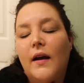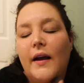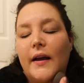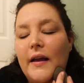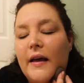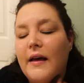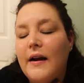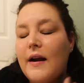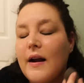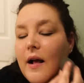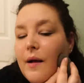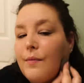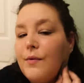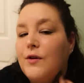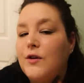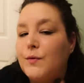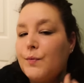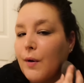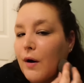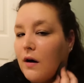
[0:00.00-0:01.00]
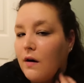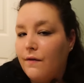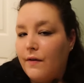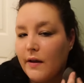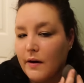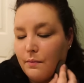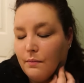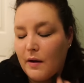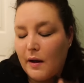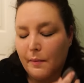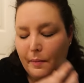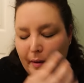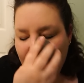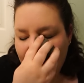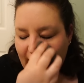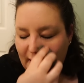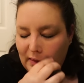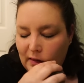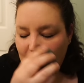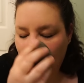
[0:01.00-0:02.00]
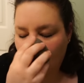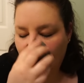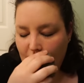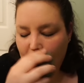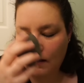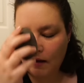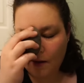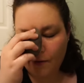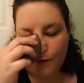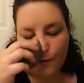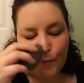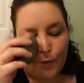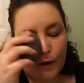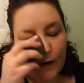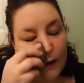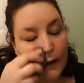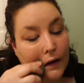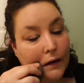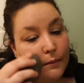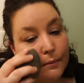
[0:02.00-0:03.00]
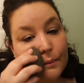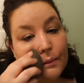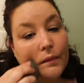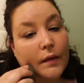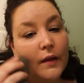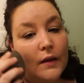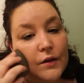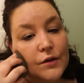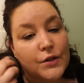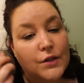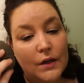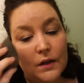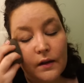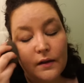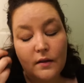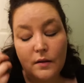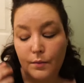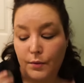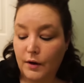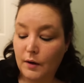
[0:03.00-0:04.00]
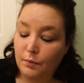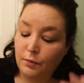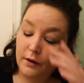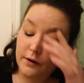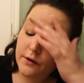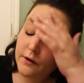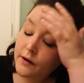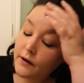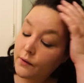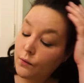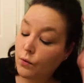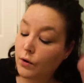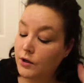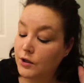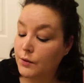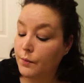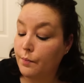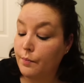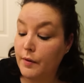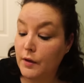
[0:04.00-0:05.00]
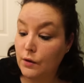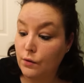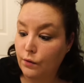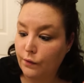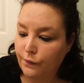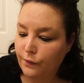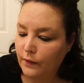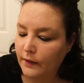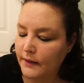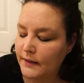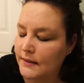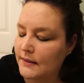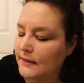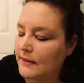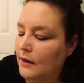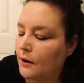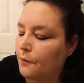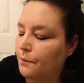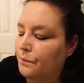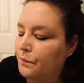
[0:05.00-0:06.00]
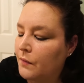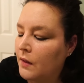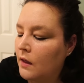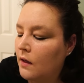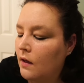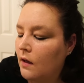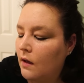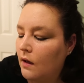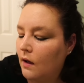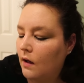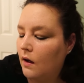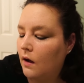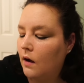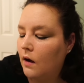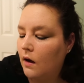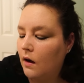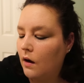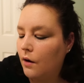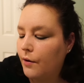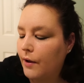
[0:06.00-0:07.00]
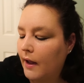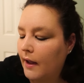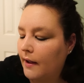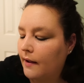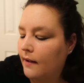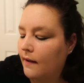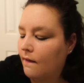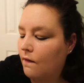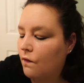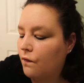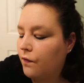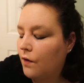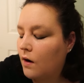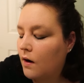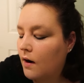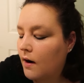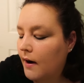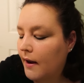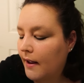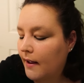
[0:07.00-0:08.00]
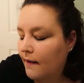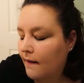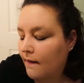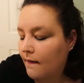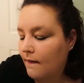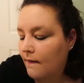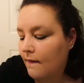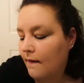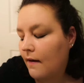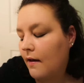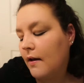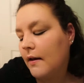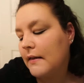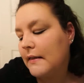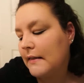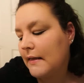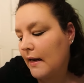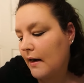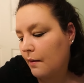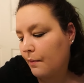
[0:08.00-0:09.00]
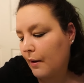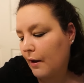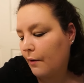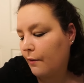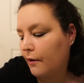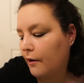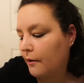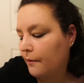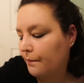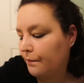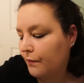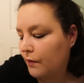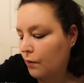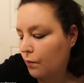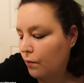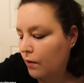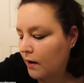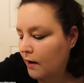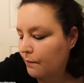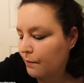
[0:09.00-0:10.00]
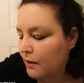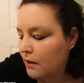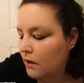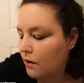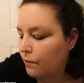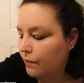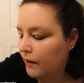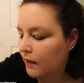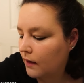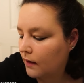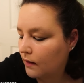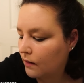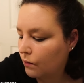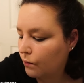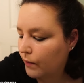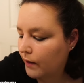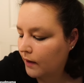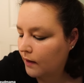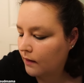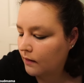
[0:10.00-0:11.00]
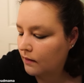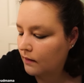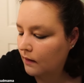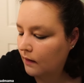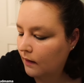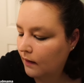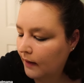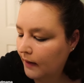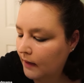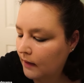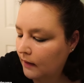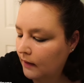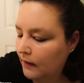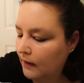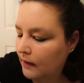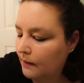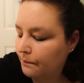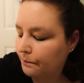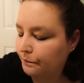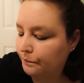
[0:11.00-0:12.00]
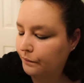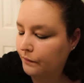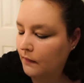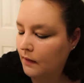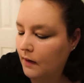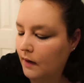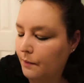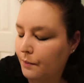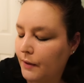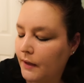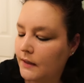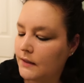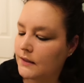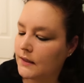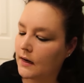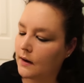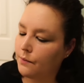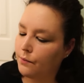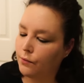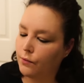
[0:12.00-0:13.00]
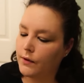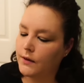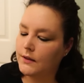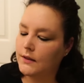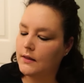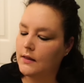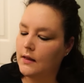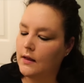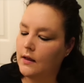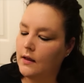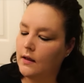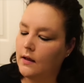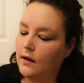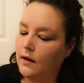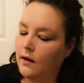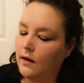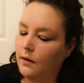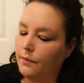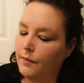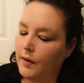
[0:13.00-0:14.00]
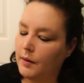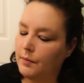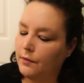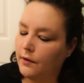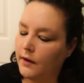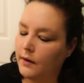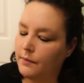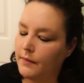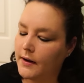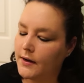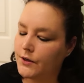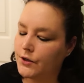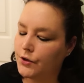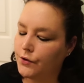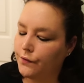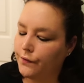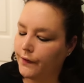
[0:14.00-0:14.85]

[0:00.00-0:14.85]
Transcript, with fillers: I cut it up, used part of it in my bath, and then the other part I used to clean the Beauty Blender, and it worked beautifully. So, okay, as far as setting powder, the one I've been going in with lately that I picked up was the uh, Maybelline Master